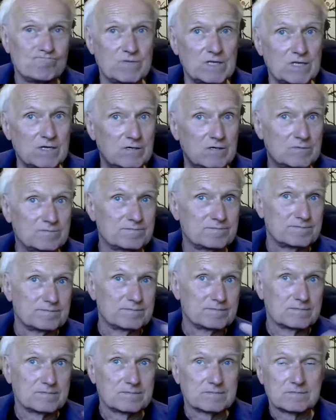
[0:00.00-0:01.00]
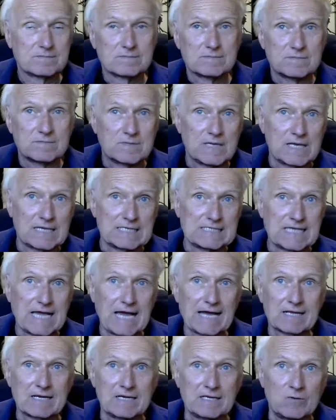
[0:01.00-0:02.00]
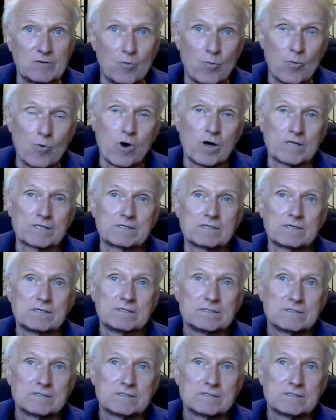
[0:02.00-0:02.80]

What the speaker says: you know, exactly what